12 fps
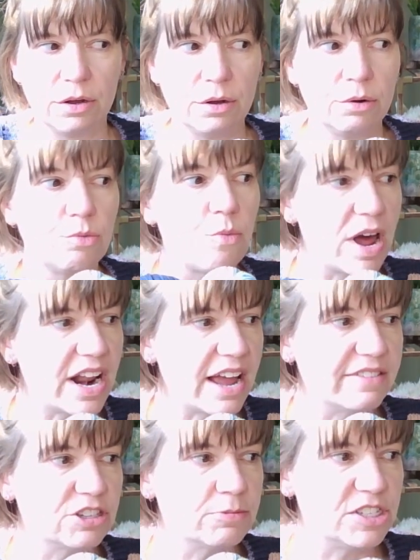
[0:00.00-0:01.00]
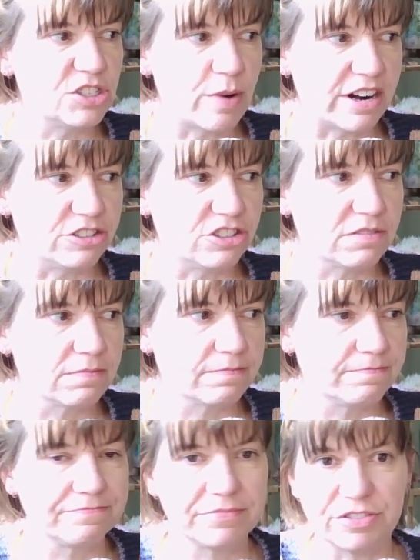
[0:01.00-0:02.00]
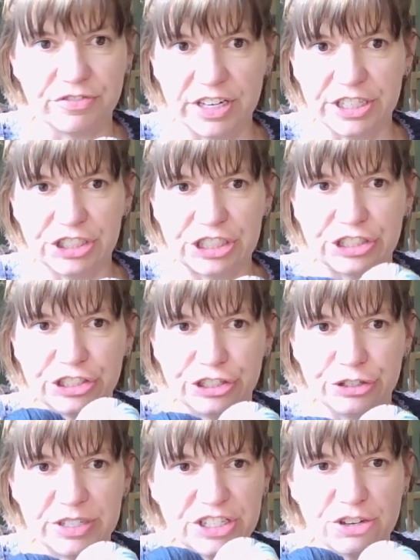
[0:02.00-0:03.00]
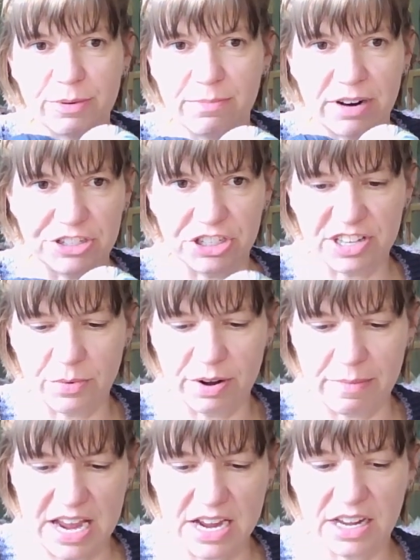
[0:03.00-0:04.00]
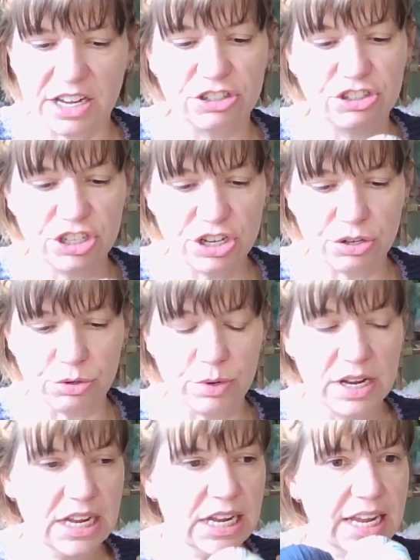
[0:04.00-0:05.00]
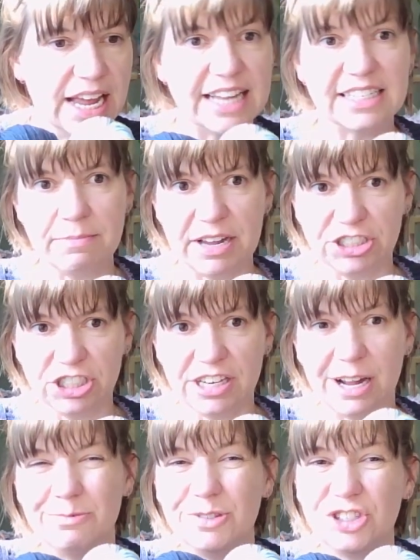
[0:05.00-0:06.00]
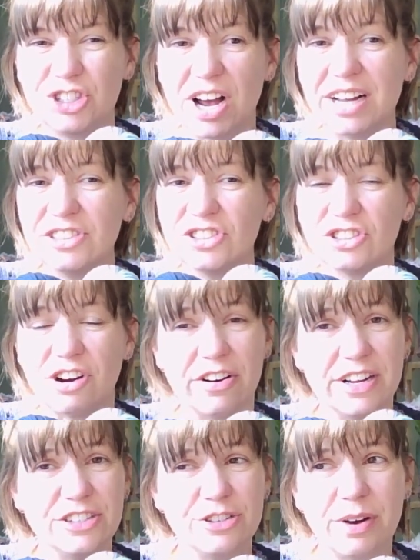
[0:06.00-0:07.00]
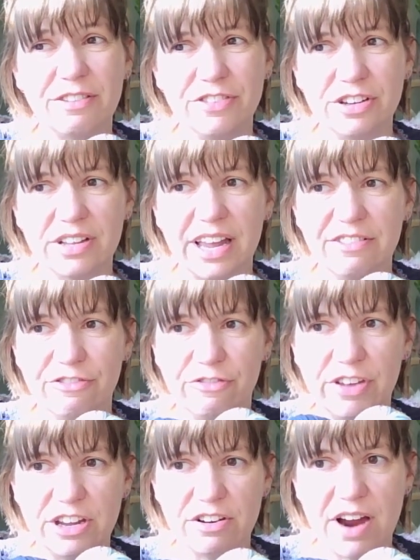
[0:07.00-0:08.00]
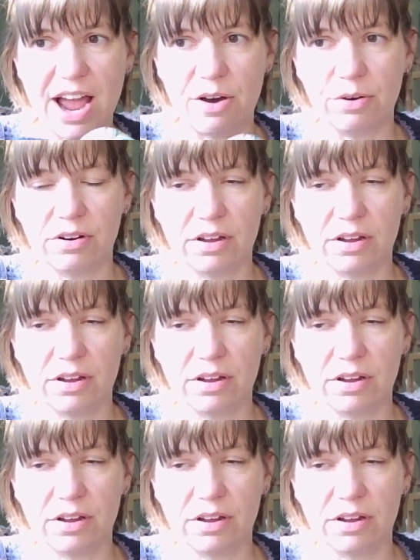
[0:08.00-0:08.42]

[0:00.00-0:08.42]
one, I have so many sweaters to finish and to do and so many projects I want to make. Two, as I mentioned, I'm just starting to, I feel like, figure out